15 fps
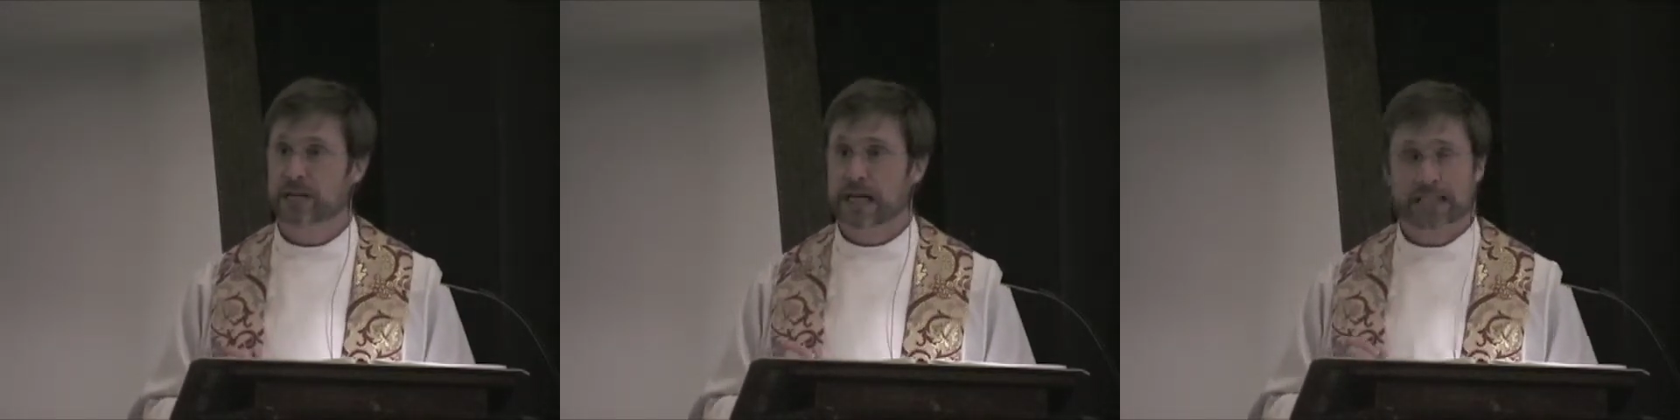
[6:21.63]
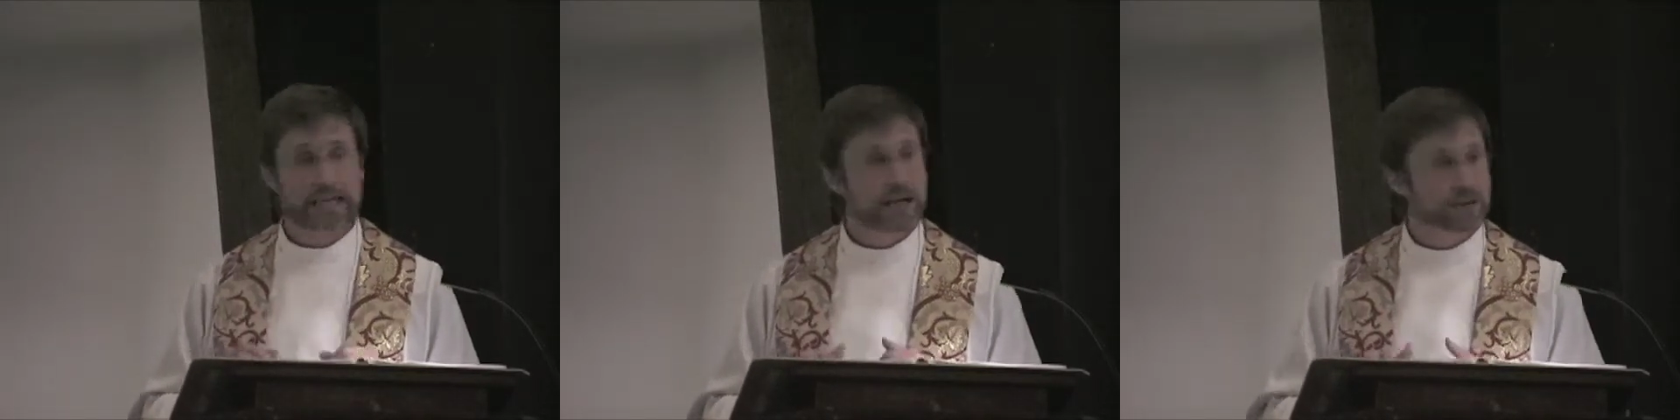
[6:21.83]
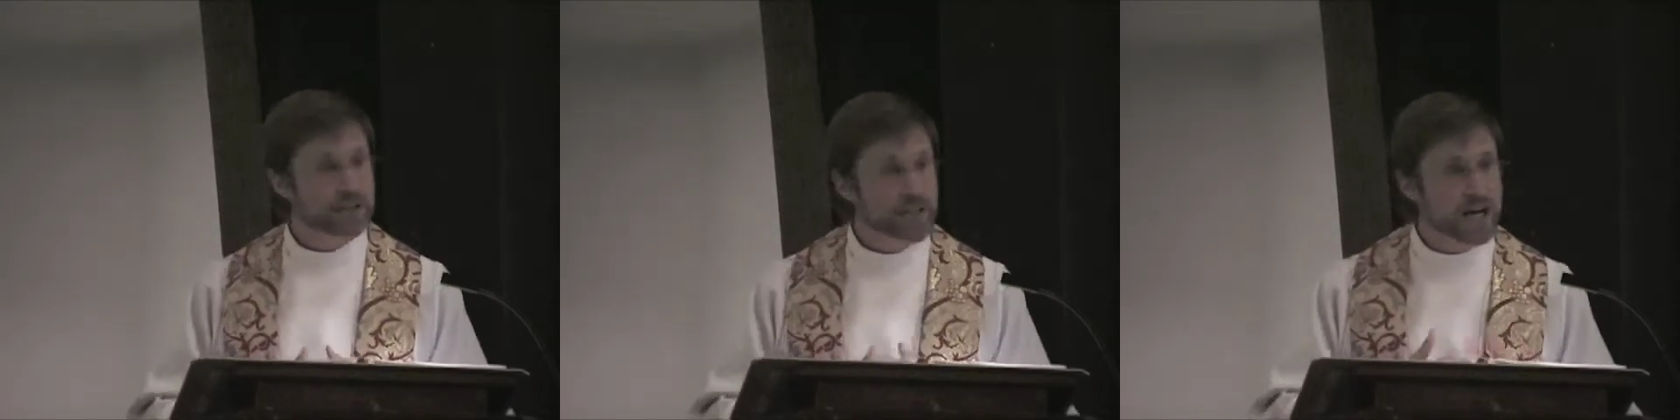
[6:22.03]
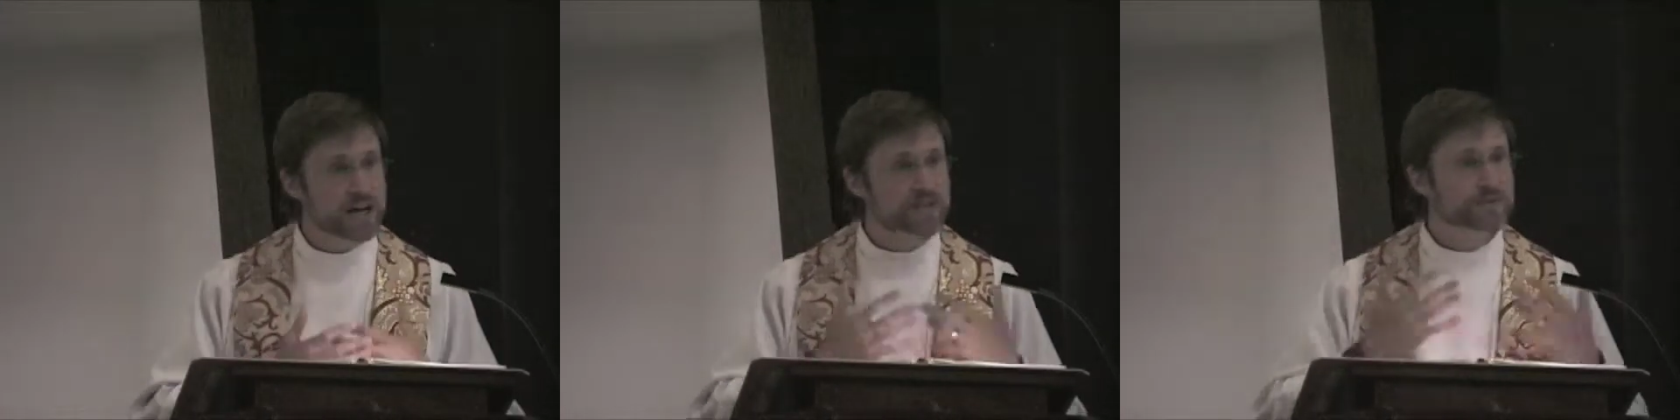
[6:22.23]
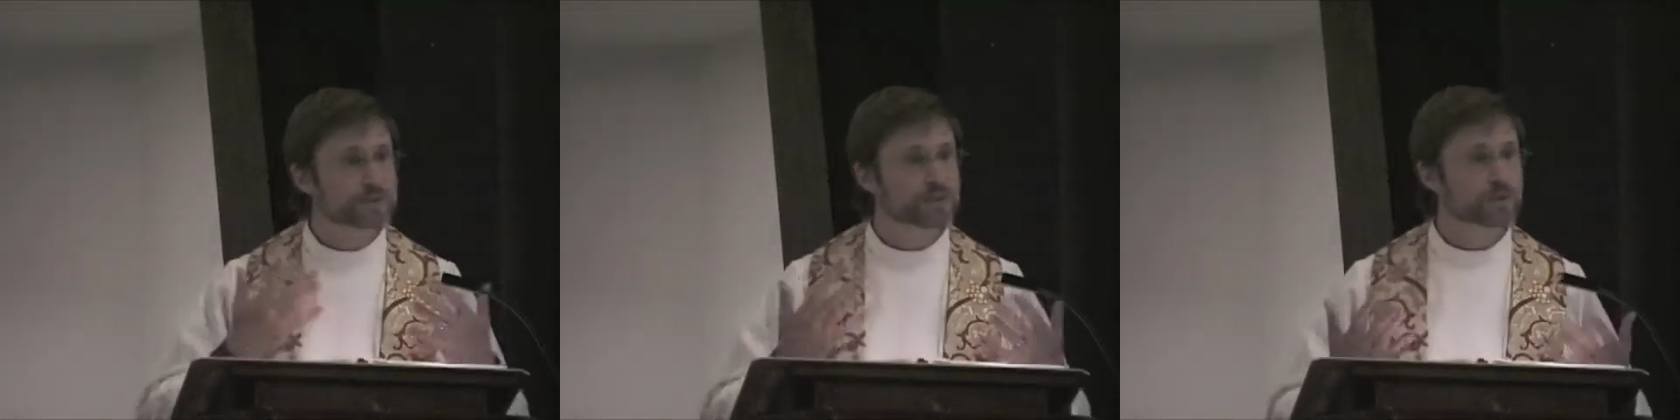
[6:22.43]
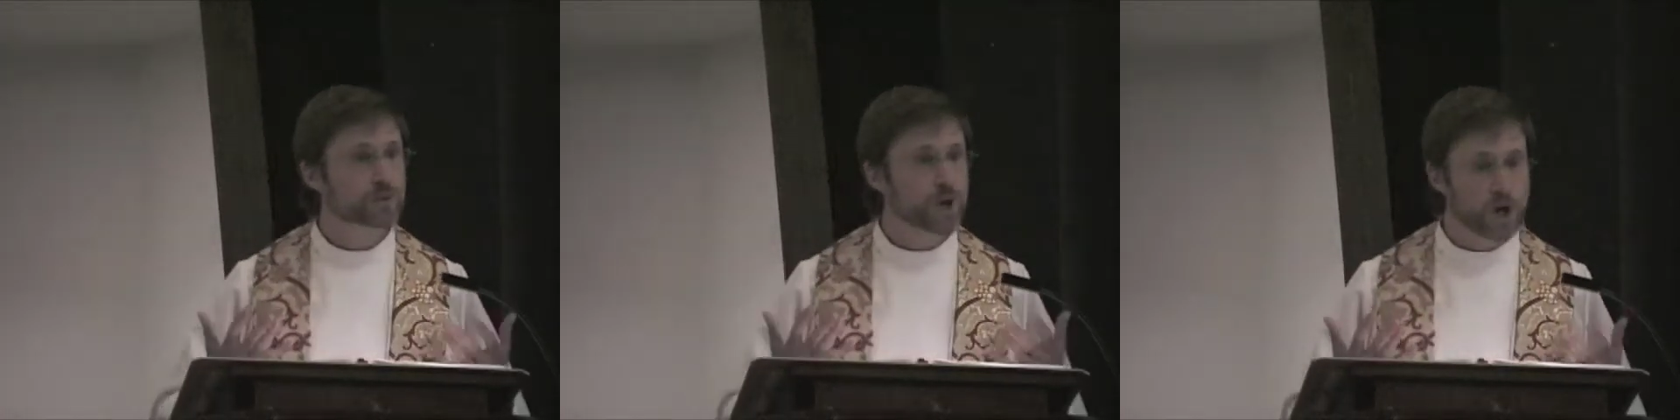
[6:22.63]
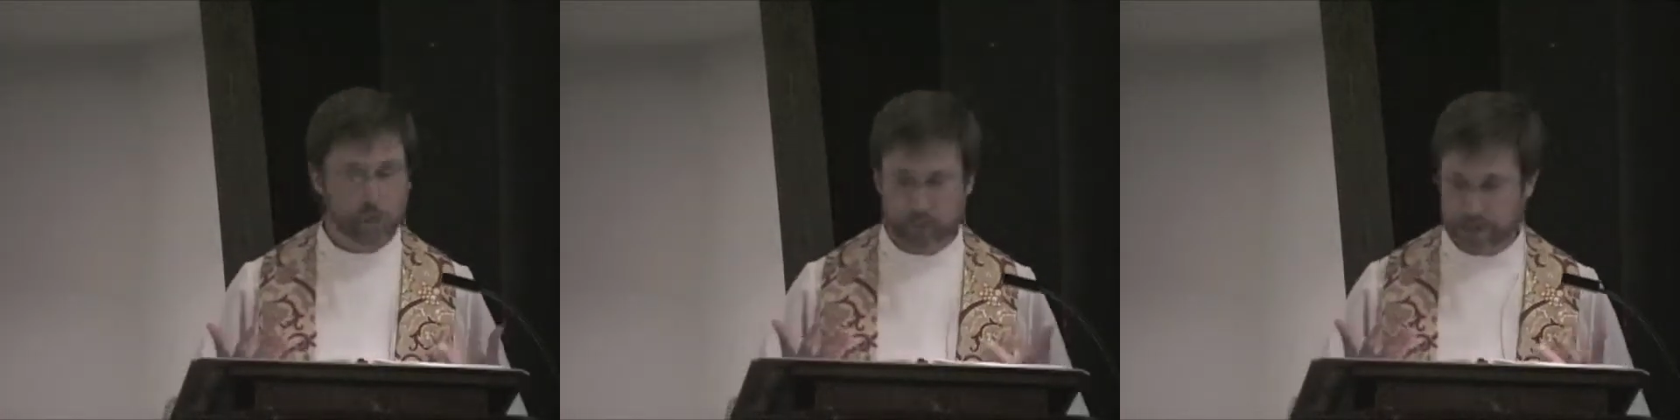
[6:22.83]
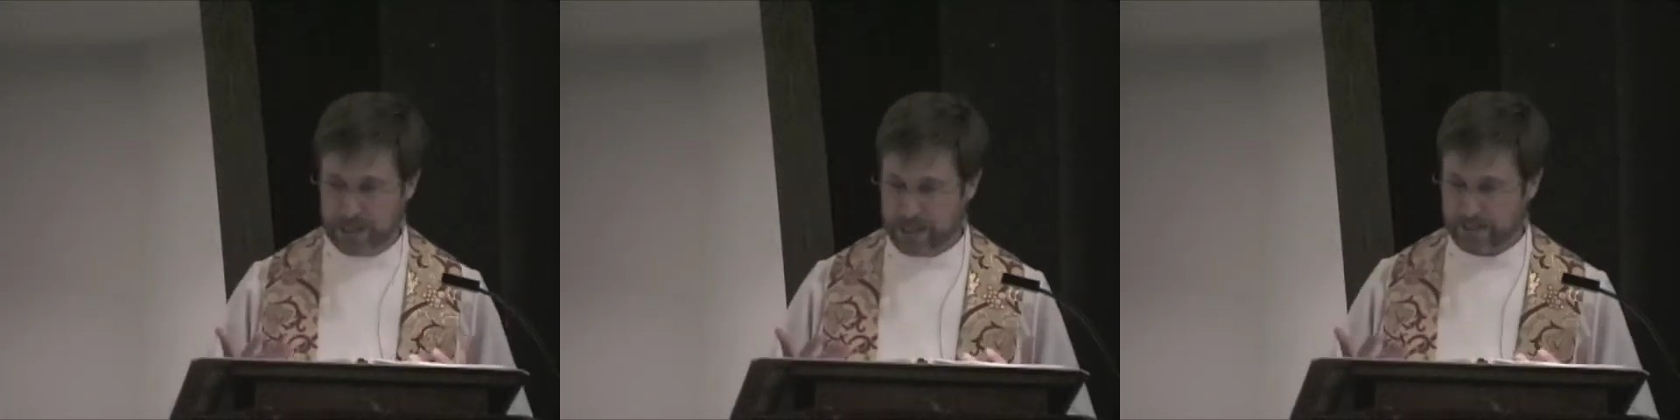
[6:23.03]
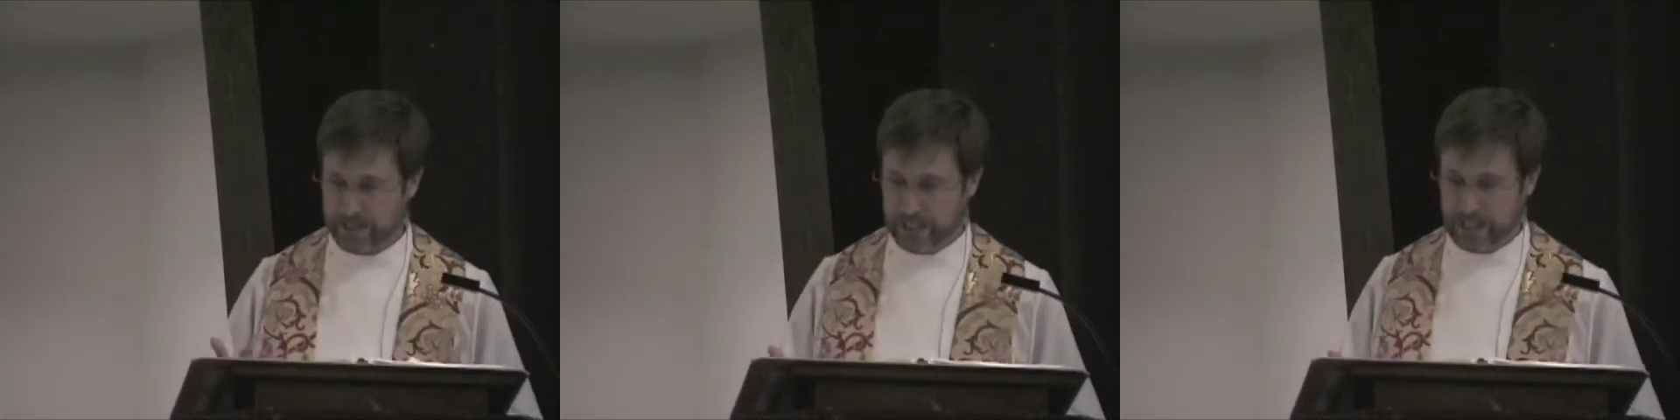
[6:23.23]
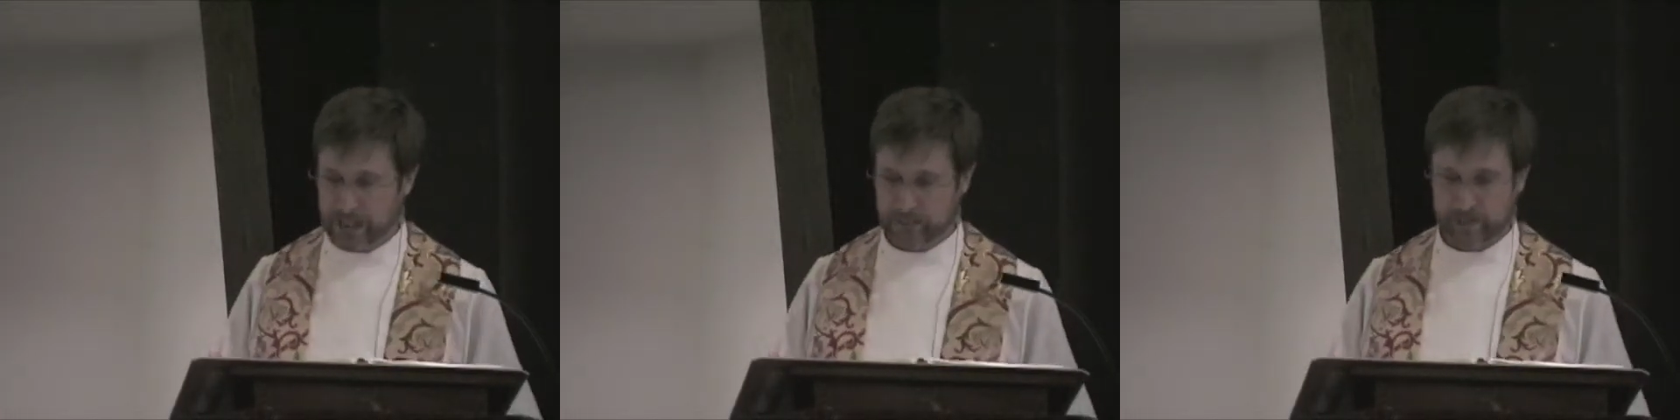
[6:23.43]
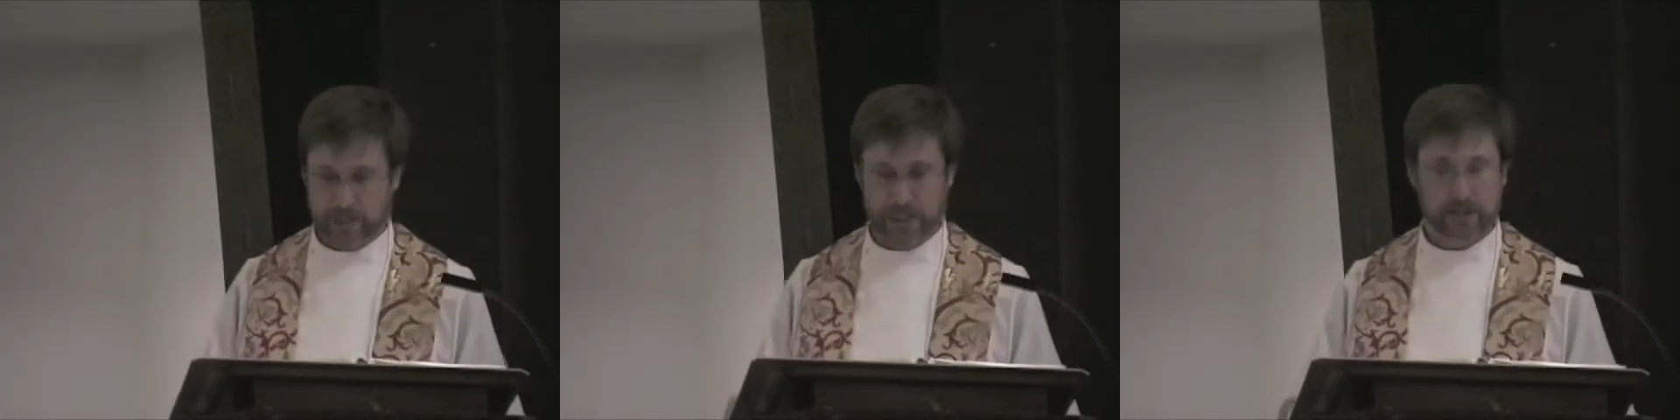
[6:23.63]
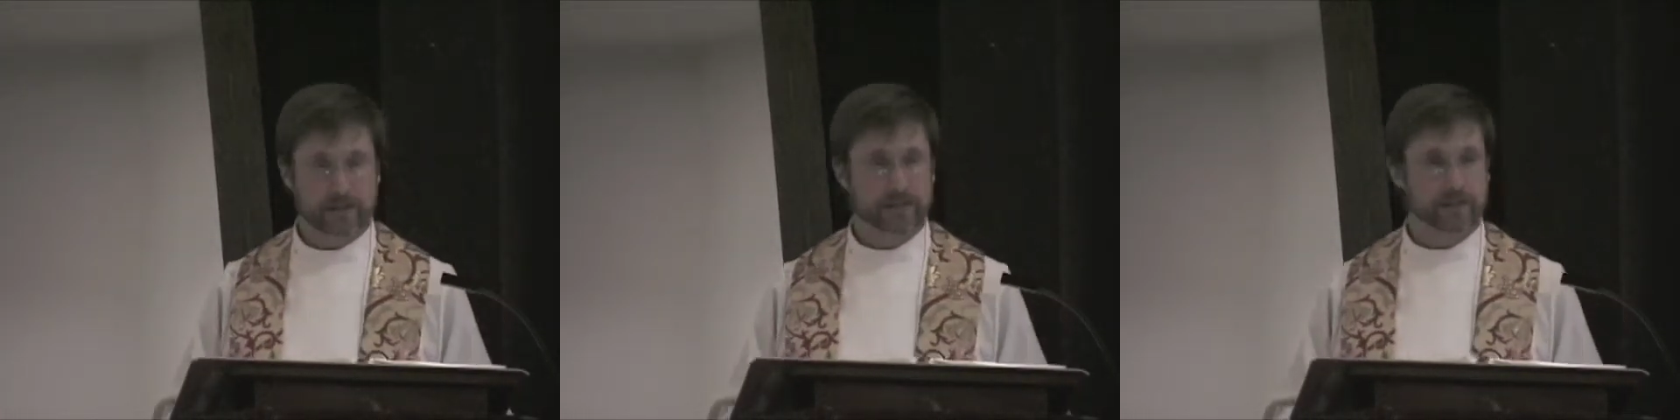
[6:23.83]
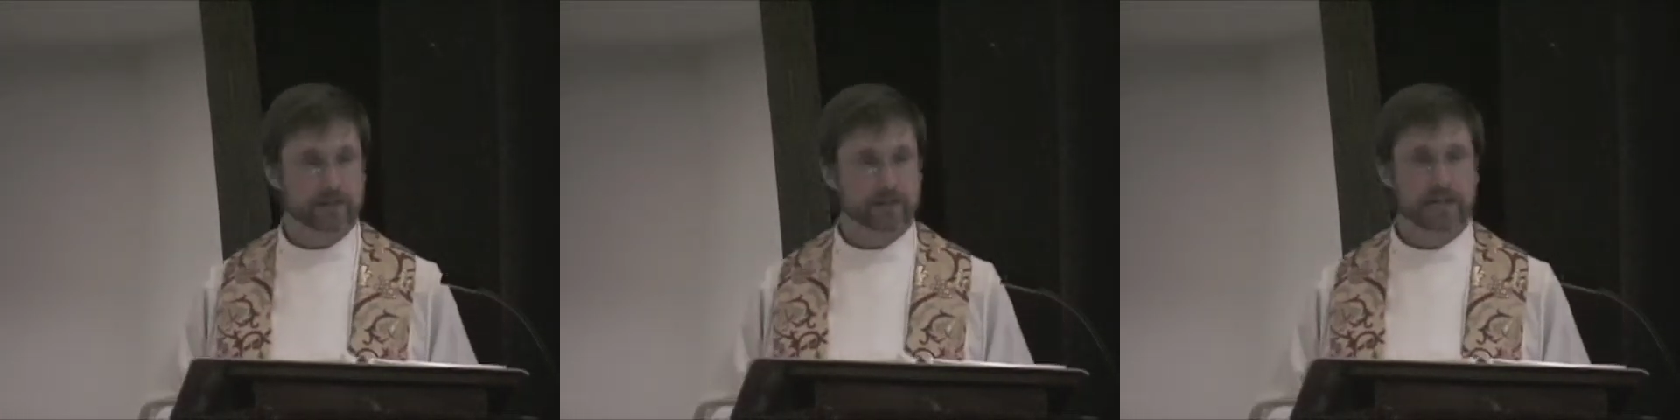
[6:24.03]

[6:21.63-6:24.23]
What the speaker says: Allow love to open us up,